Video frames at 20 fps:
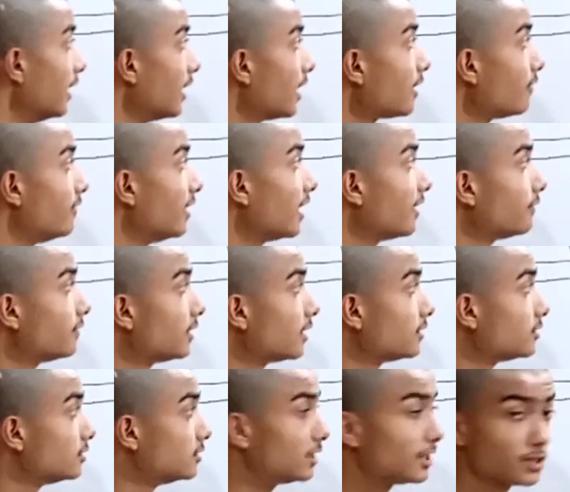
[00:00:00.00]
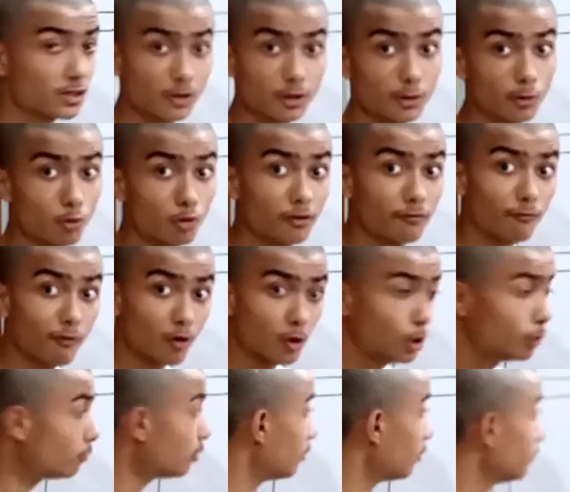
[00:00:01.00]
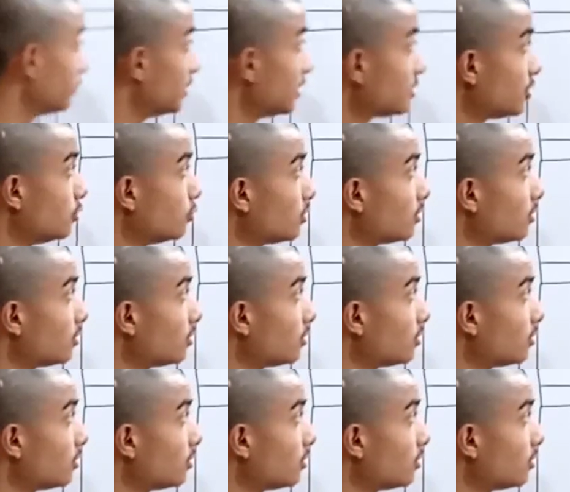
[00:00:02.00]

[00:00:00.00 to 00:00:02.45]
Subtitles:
Here we have the just known volume of this.